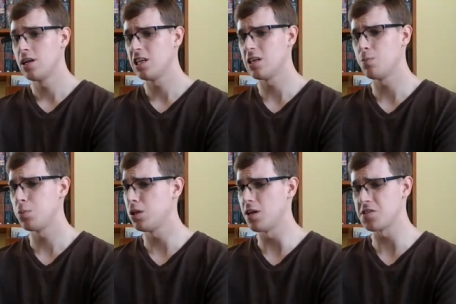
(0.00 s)
You had
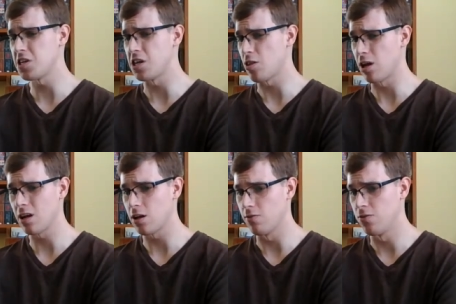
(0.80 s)
plenty to
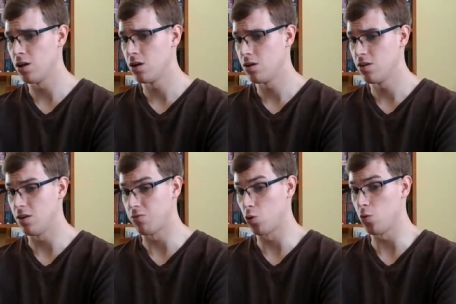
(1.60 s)
think of,
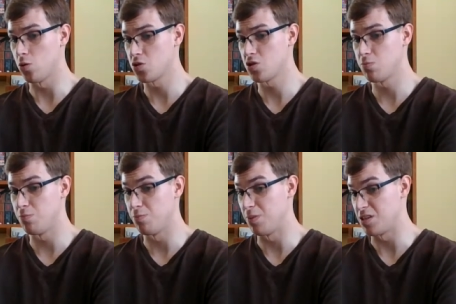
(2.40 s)
of course,
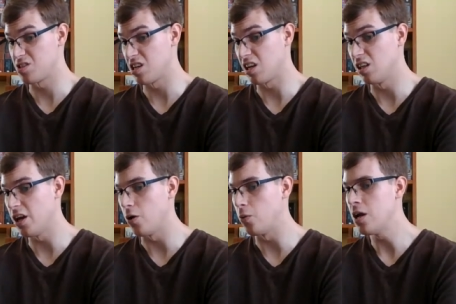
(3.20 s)
but sitting
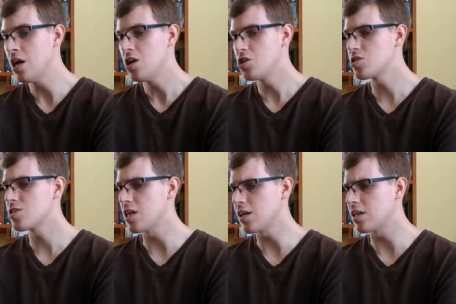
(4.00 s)
alone, just
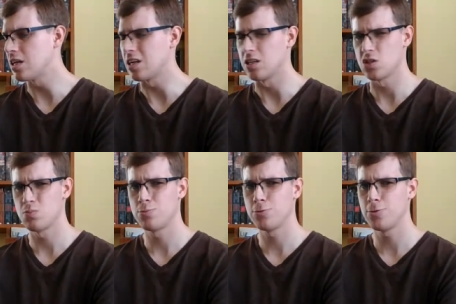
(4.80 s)
thinking is
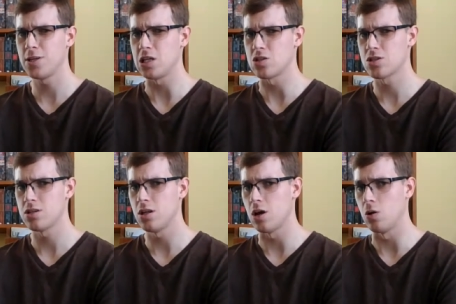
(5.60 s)
pretty
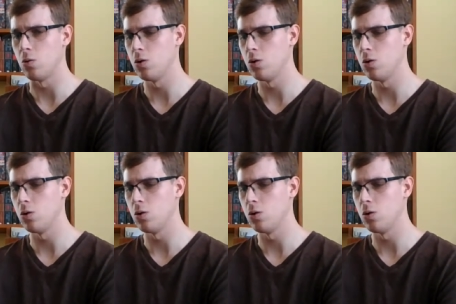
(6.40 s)
slow.